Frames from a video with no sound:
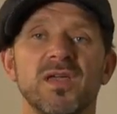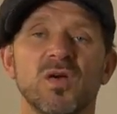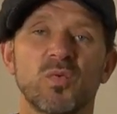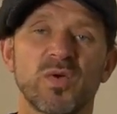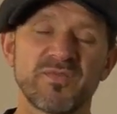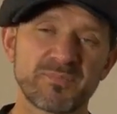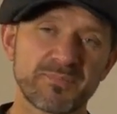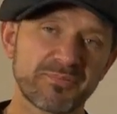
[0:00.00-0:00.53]

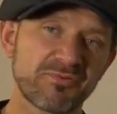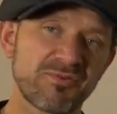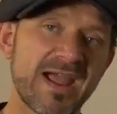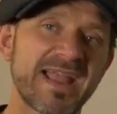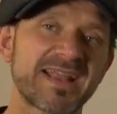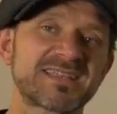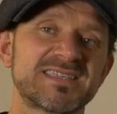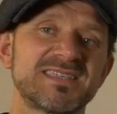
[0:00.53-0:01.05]
We've
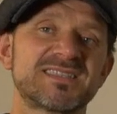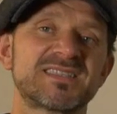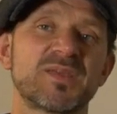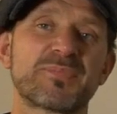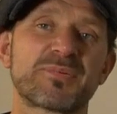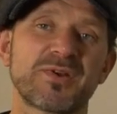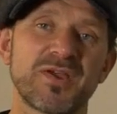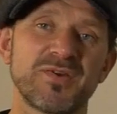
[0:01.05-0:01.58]
practiced the
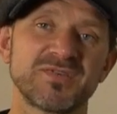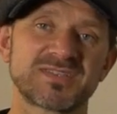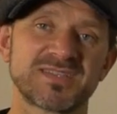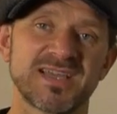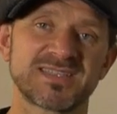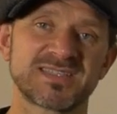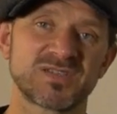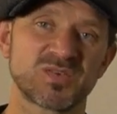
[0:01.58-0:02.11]

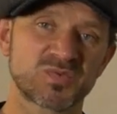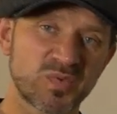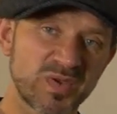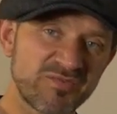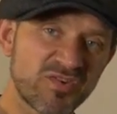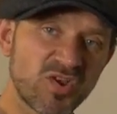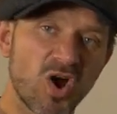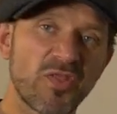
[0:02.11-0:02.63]
processes,
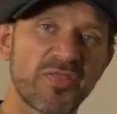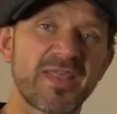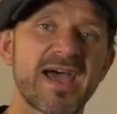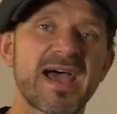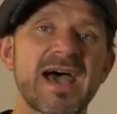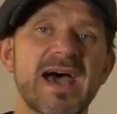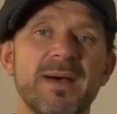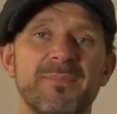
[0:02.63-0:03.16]
we've got the
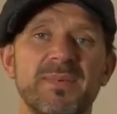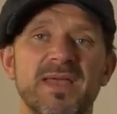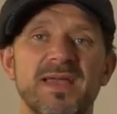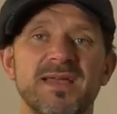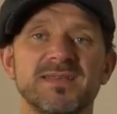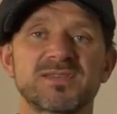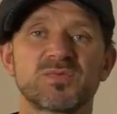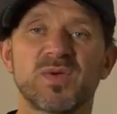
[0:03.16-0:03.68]

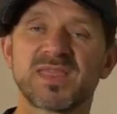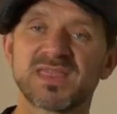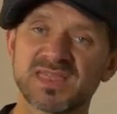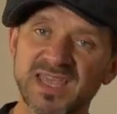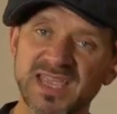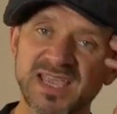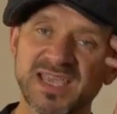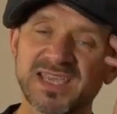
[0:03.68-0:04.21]
habits, we're
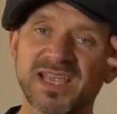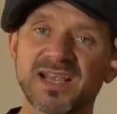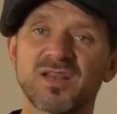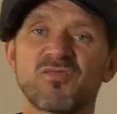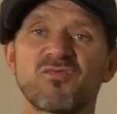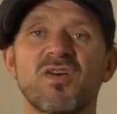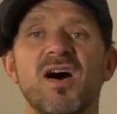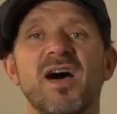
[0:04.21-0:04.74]
thinking the
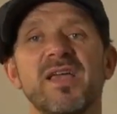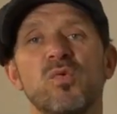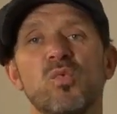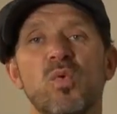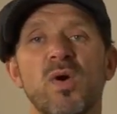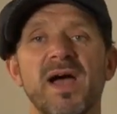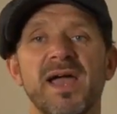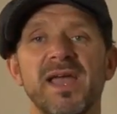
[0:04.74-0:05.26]
right
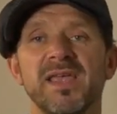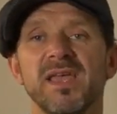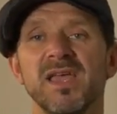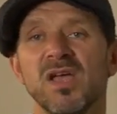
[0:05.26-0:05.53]
way,